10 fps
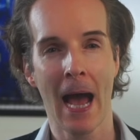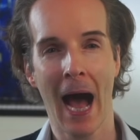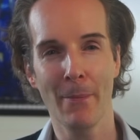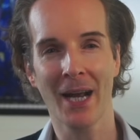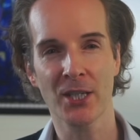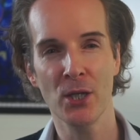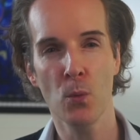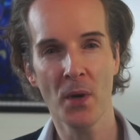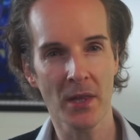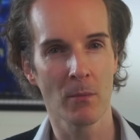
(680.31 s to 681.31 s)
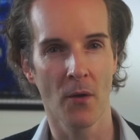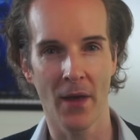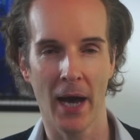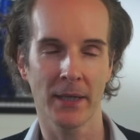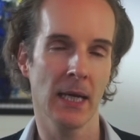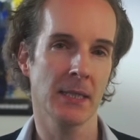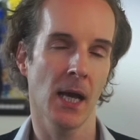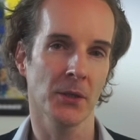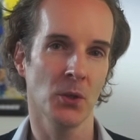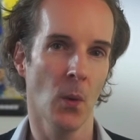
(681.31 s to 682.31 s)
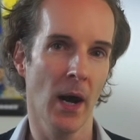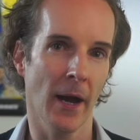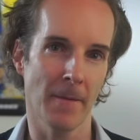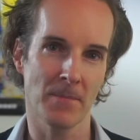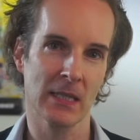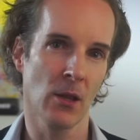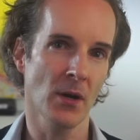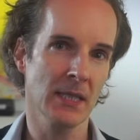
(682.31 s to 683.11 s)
I'm actually with them on that, and I tell you why. As long